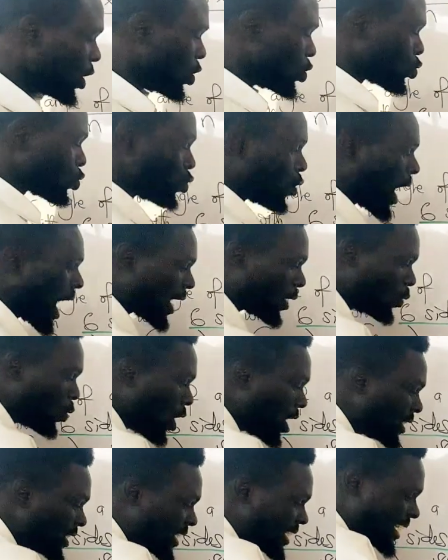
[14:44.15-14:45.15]
So I
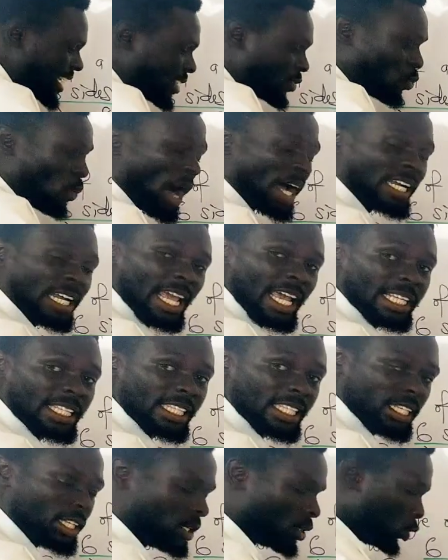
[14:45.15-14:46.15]
want this 180